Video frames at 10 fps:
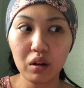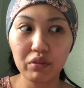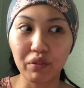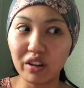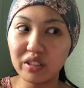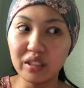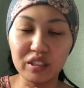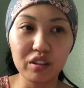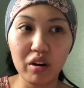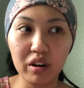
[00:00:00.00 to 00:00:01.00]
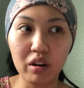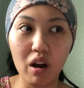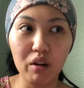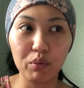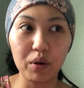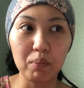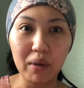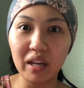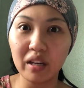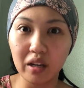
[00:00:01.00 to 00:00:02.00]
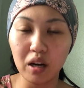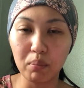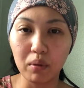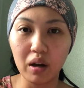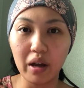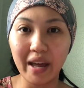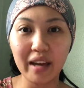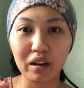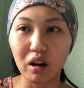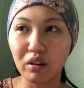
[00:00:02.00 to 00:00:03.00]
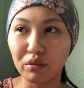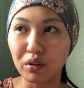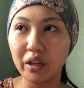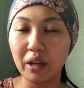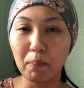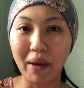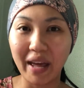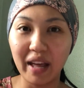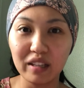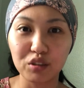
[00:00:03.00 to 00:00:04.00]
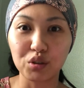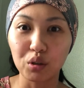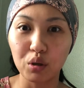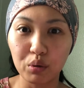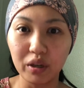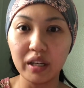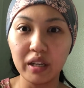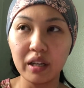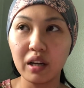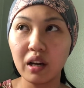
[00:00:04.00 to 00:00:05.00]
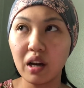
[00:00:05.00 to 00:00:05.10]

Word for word: First, it started off with makeup, head covering, pants, jewelry.